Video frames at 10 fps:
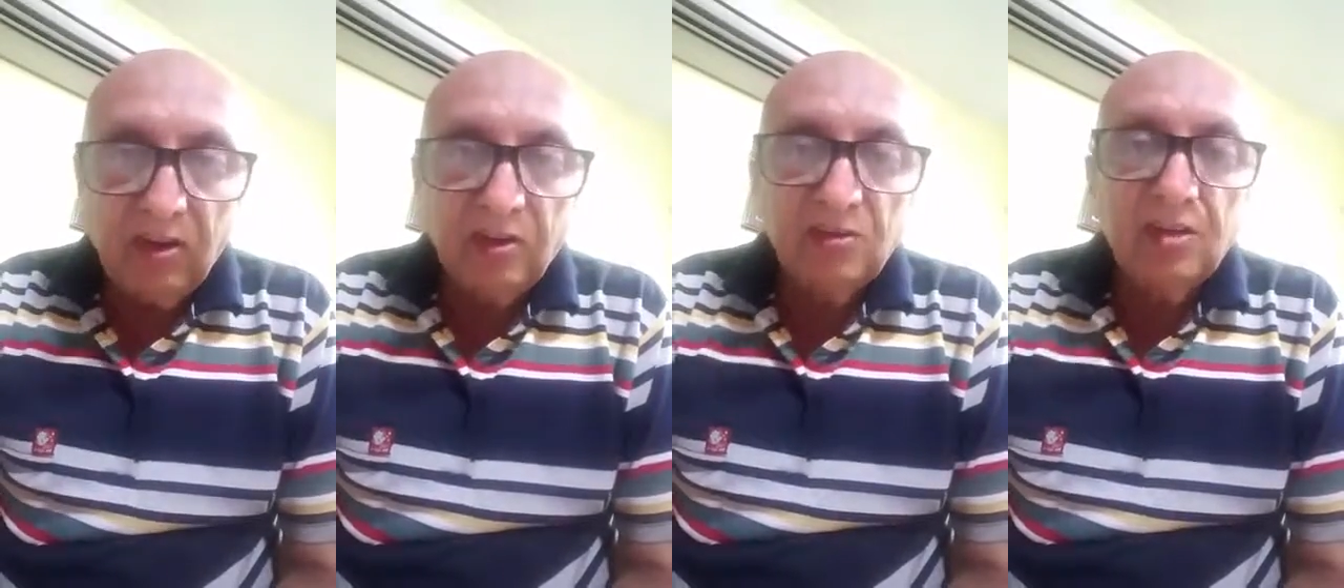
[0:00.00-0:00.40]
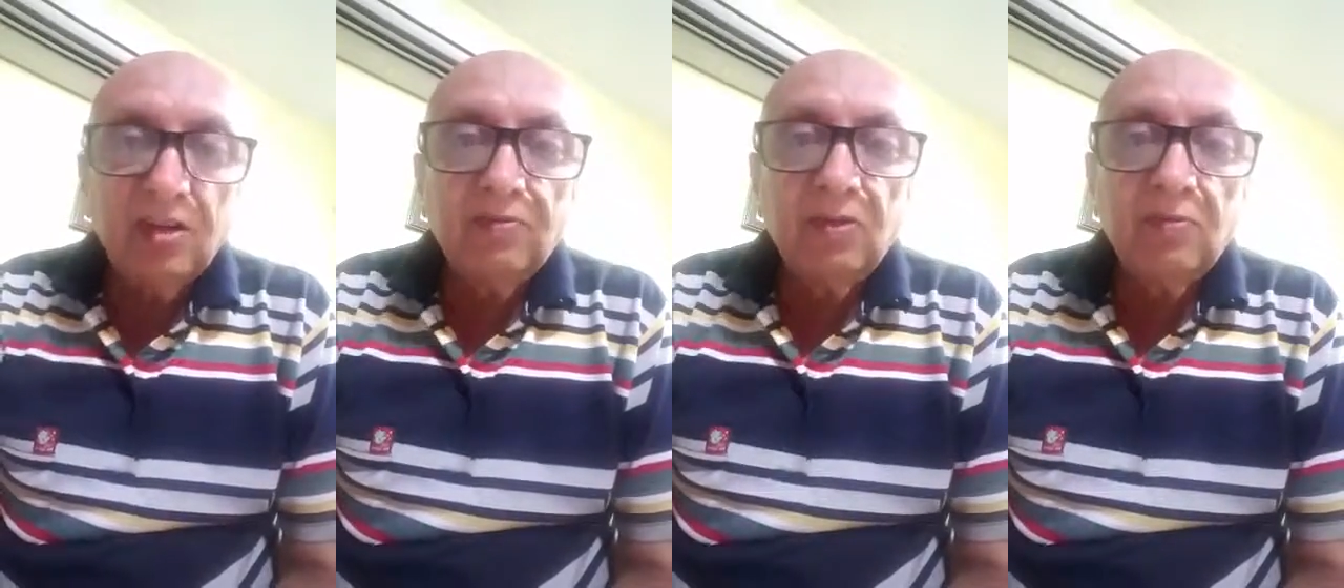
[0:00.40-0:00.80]

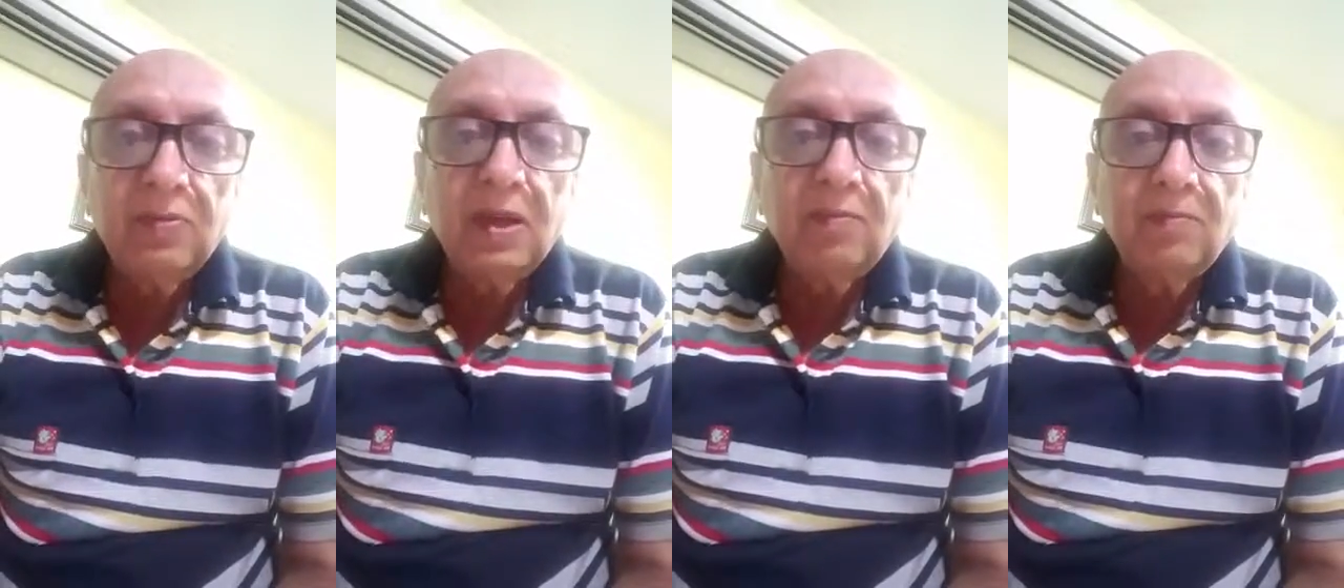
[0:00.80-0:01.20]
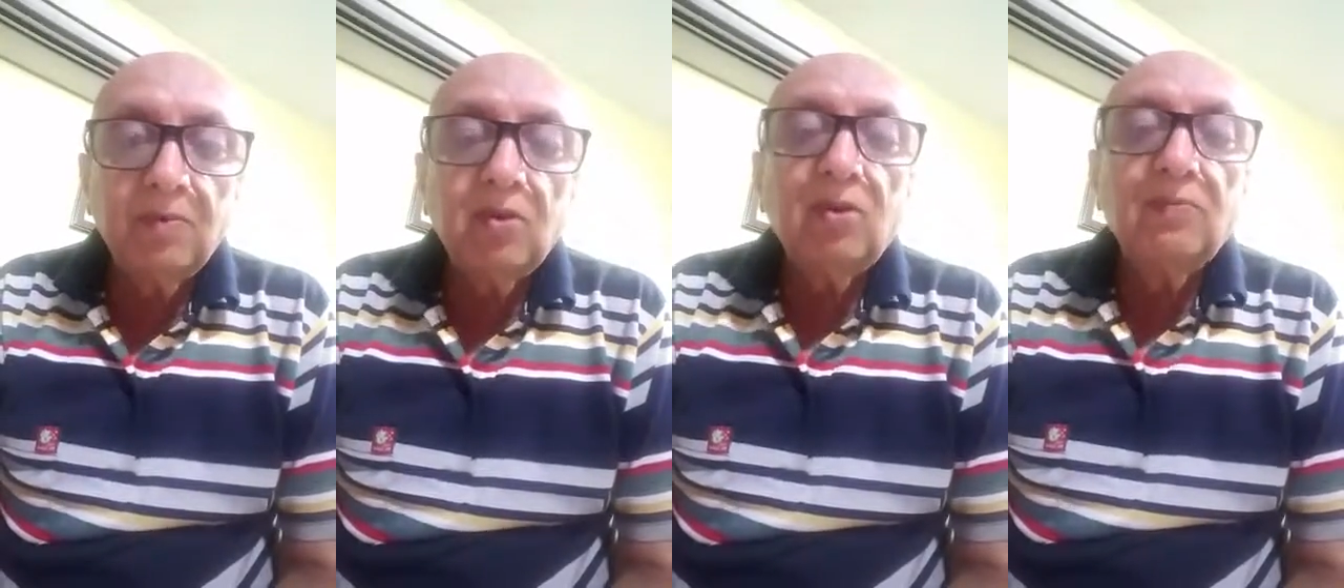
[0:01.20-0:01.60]
Thursday 4 p.m.
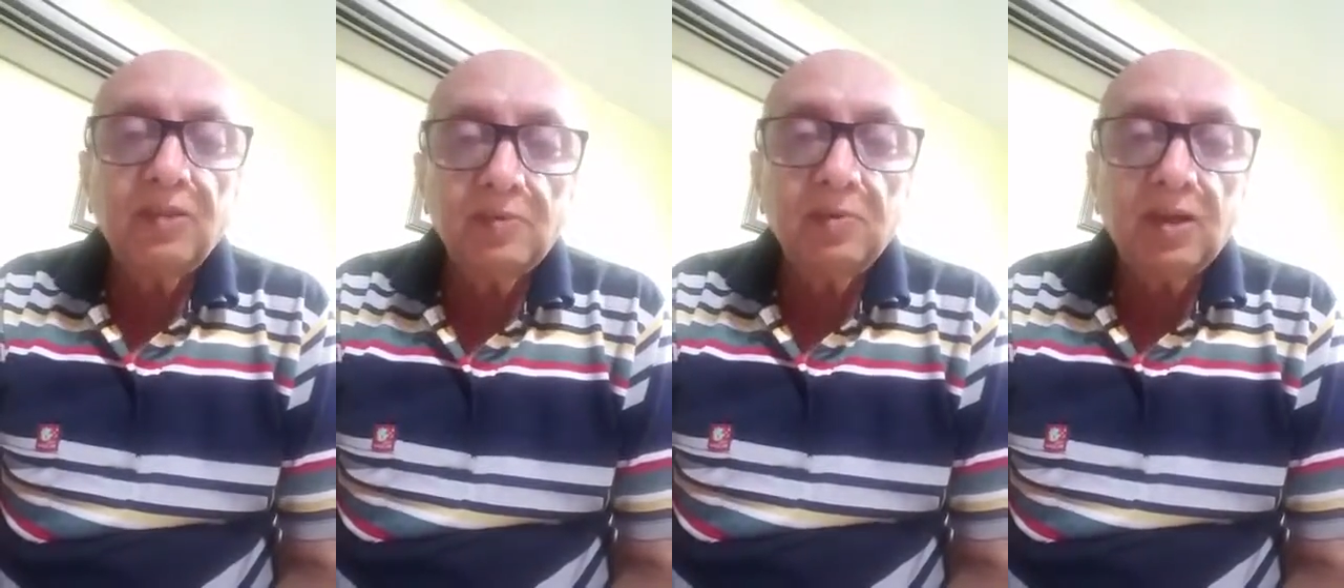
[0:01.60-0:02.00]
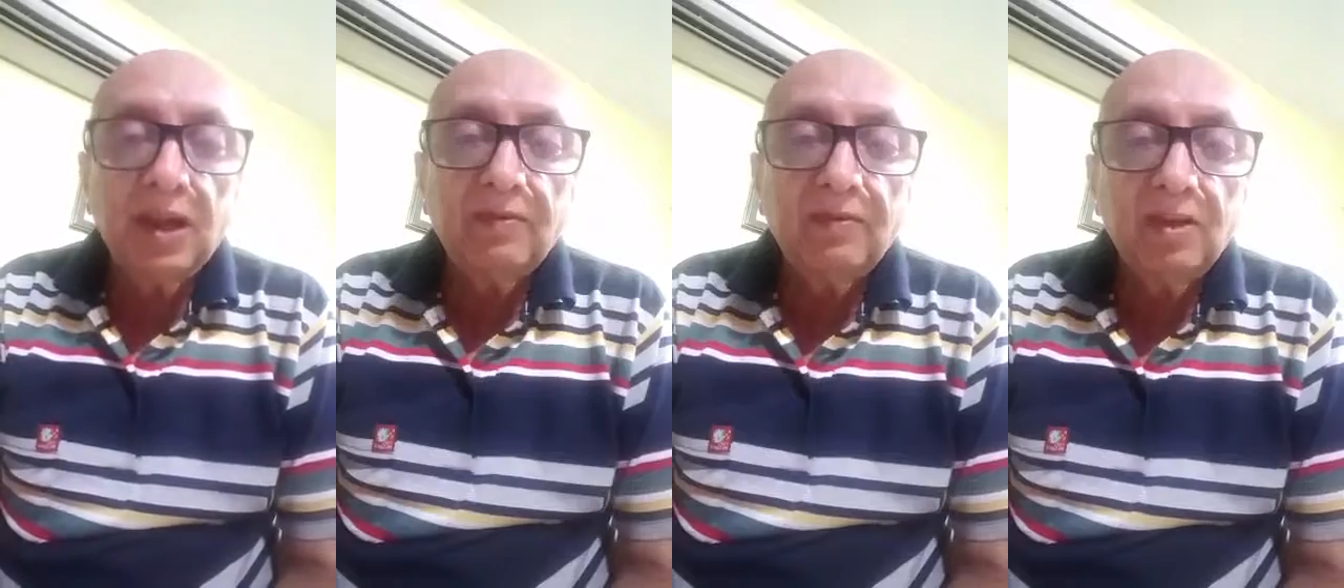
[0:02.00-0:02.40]
on Facebook
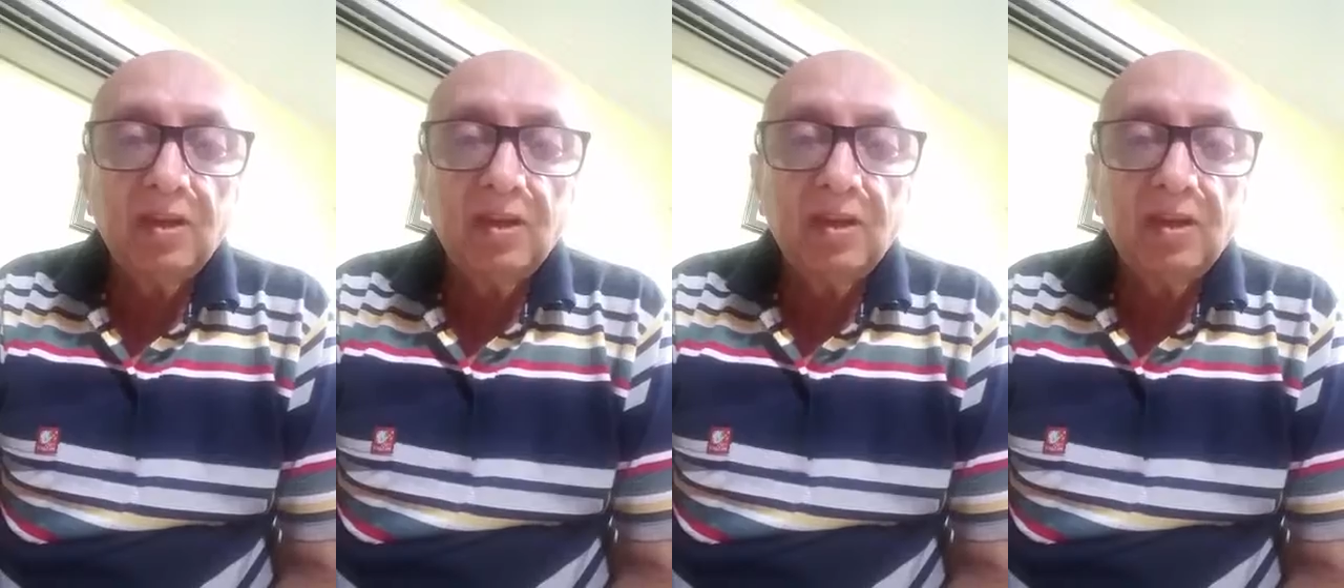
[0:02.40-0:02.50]
Live.